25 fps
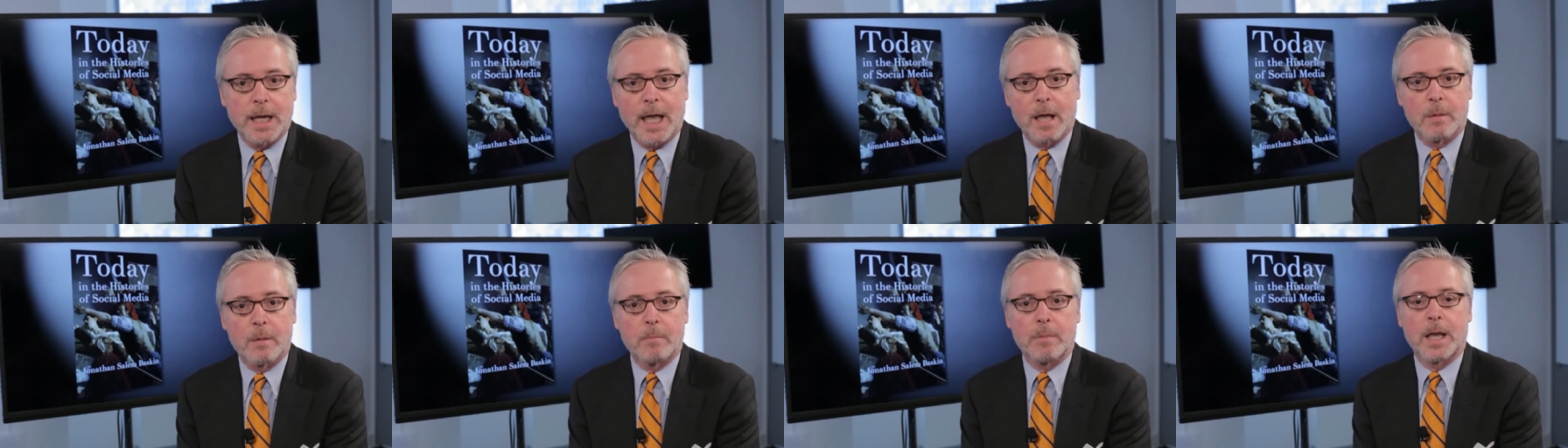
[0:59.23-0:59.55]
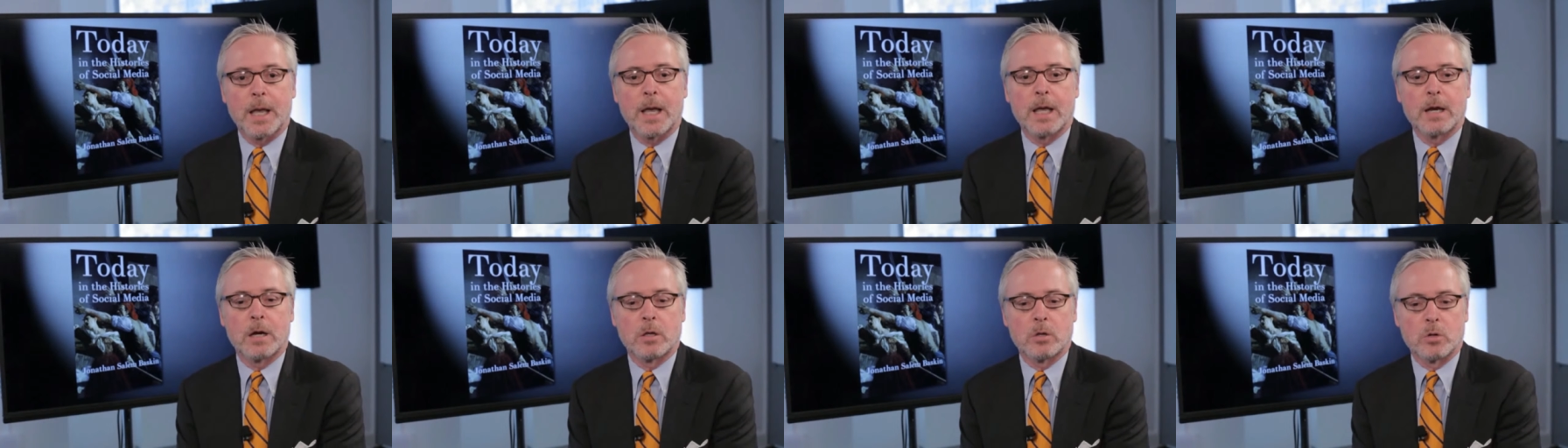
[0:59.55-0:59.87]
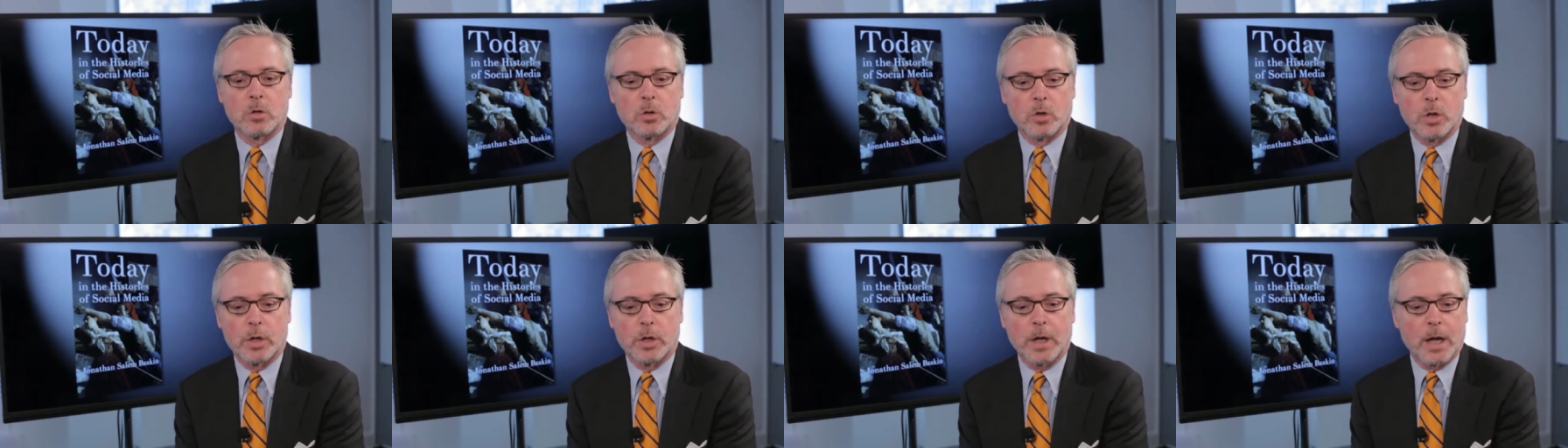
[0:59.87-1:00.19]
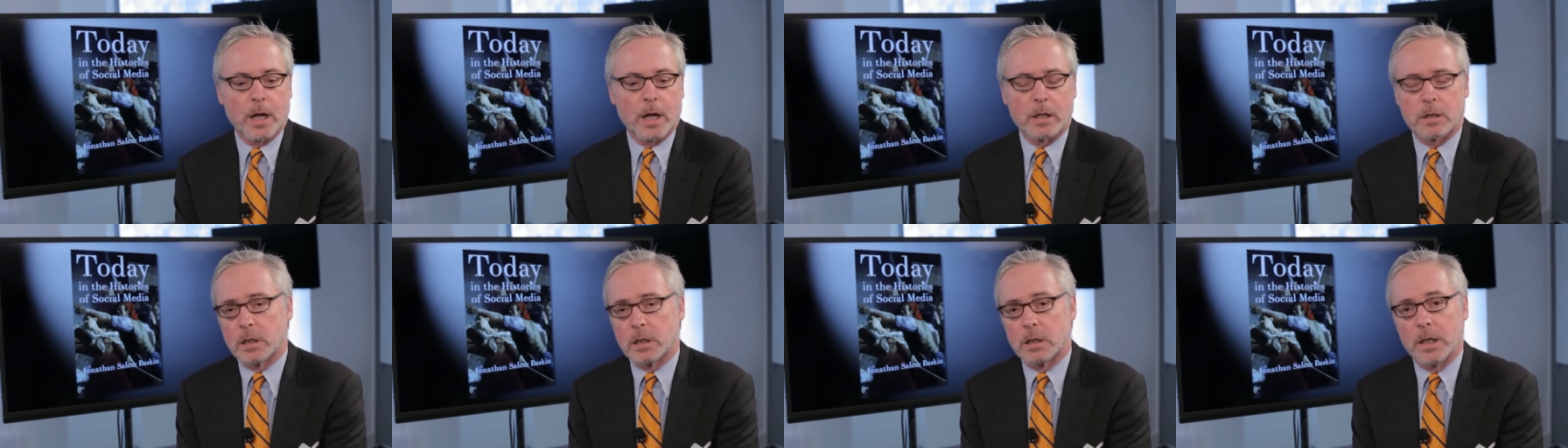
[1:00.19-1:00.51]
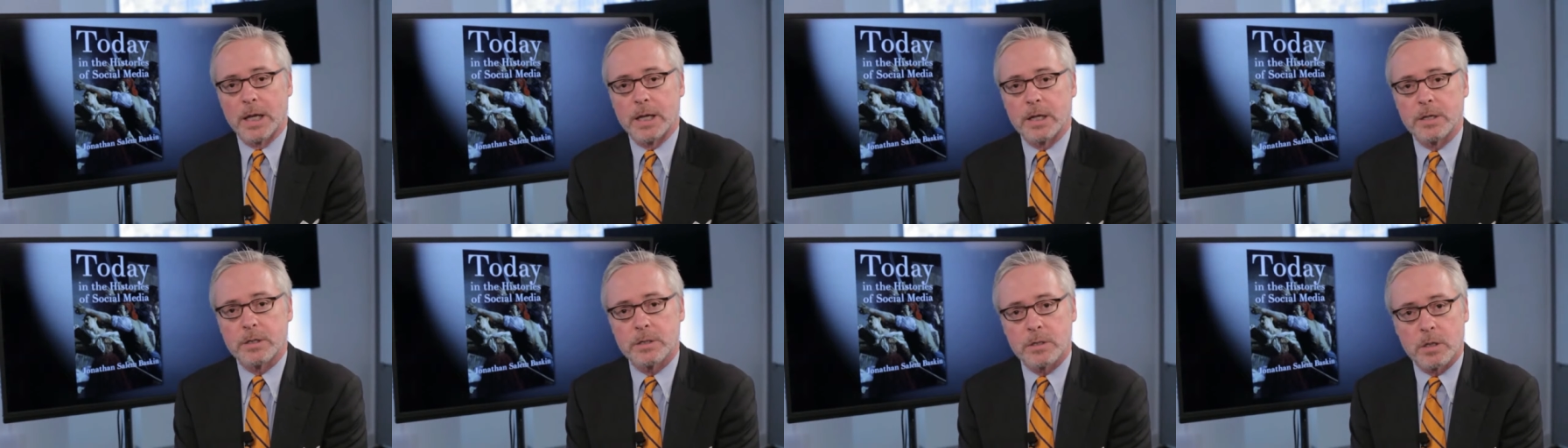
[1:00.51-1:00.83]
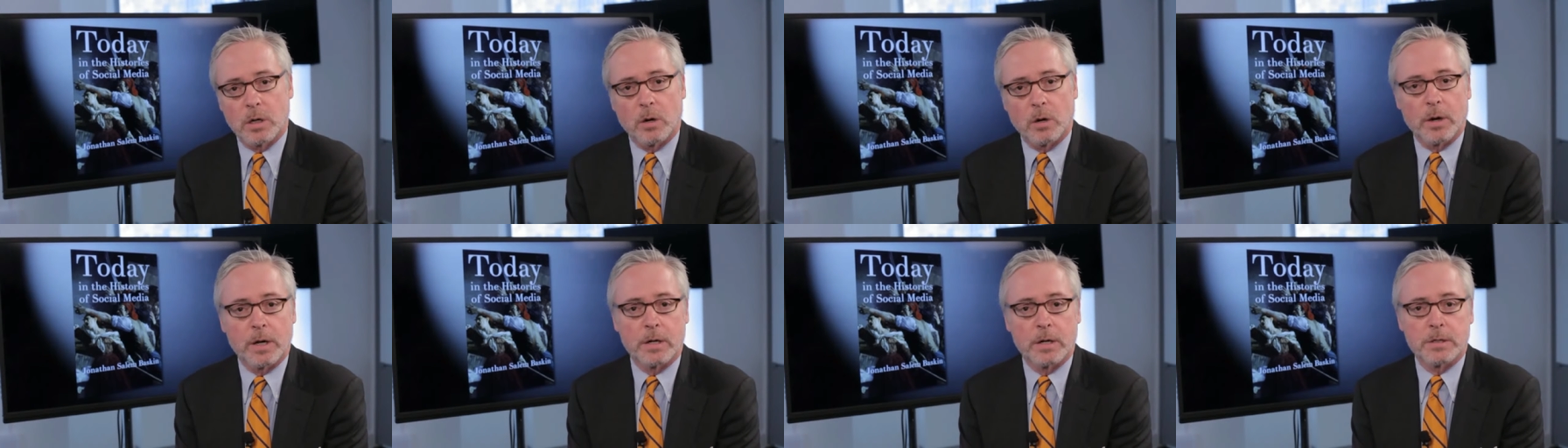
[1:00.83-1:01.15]
campaign and you're looking at the
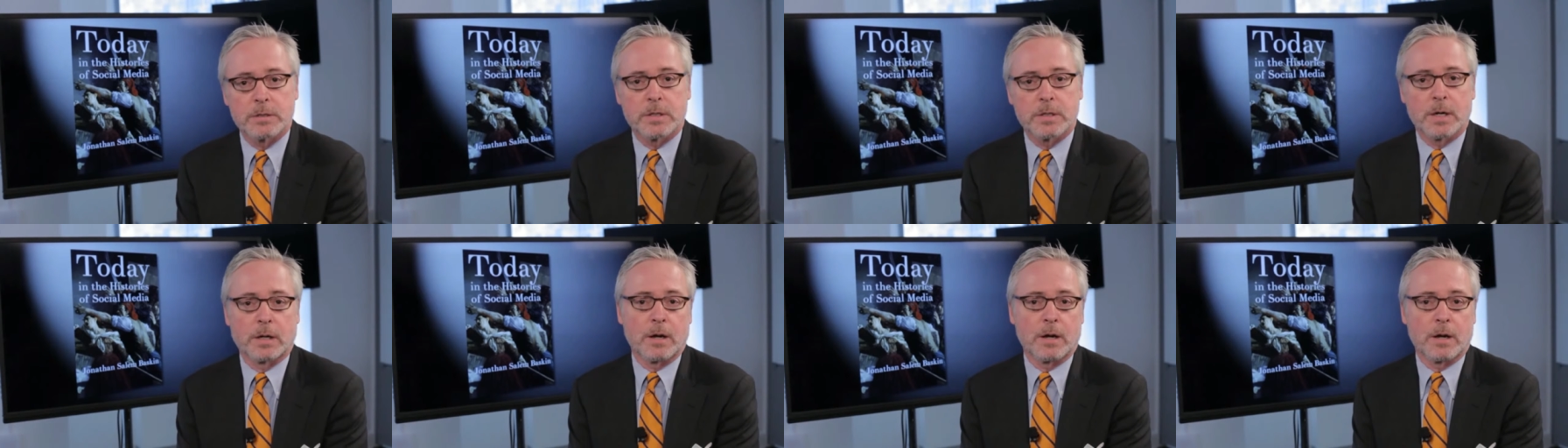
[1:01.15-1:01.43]
latest and greatest